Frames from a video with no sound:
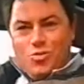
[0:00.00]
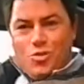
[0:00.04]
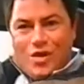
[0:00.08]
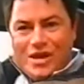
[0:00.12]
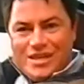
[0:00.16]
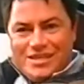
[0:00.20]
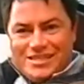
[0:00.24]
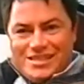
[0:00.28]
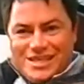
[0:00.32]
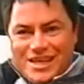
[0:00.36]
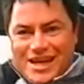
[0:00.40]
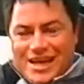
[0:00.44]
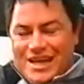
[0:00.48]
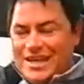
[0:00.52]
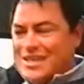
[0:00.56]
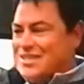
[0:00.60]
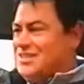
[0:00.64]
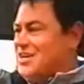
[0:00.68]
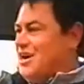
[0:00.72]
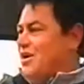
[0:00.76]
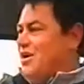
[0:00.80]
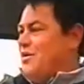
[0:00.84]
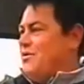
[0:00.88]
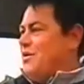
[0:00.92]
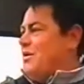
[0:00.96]
wait to get this
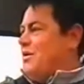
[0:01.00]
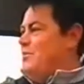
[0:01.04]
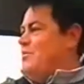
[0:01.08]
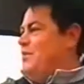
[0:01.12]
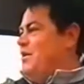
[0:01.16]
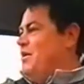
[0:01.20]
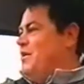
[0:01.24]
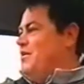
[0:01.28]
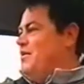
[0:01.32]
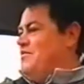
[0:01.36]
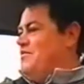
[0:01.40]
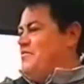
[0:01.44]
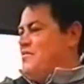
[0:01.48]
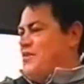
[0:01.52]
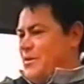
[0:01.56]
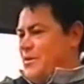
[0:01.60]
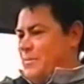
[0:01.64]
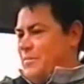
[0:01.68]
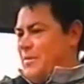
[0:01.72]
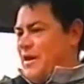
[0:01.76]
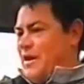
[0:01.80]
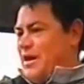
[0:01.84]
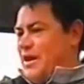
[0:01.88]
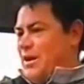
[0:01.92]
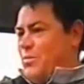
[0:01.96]
car home, throw a
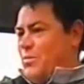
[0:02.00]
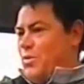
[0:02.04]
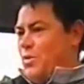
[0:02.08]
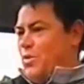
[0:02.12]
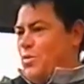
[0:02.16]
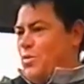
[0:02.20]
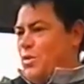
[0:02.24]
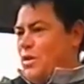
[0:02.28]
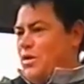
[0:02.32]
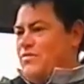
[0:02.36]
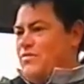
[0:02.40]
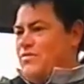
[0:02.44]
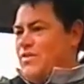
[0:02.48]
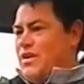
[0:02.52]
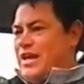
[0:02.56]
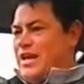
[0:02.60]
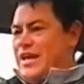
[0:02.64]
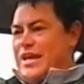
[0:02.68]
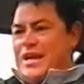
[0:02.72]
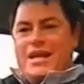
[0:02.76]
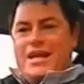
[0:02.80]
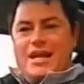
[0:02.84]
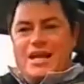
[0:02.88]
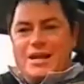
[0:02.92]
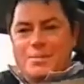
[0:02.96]
bucket of water over it and
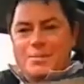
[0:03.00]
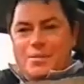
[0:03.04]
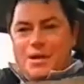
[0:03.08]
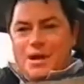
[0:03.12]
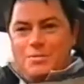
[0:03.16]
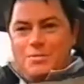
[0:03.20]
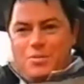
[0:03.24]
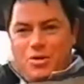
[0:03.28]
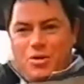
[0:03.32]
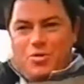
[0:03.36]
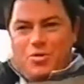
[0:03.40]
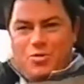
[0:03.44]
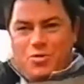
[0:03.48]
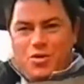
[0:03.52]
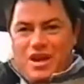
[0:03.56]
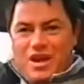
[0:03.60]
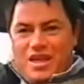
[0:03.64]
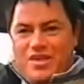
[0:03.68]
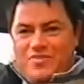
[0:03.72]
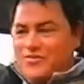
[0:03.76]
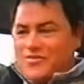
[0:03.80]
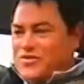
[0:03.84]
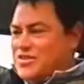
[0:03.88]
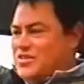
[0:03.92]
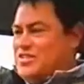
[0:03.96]
get it in the paper
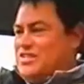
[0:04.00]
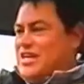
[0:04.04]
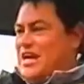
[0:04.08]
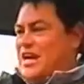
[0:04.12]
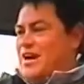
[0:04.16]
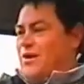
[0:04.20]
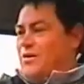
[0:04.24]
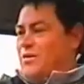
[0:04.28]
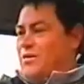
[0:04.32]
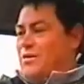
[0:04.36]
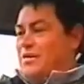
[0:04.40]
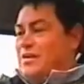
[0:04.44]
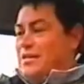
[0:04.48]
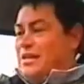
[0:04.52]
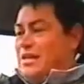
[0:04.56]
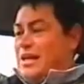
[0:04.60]
ready for sale.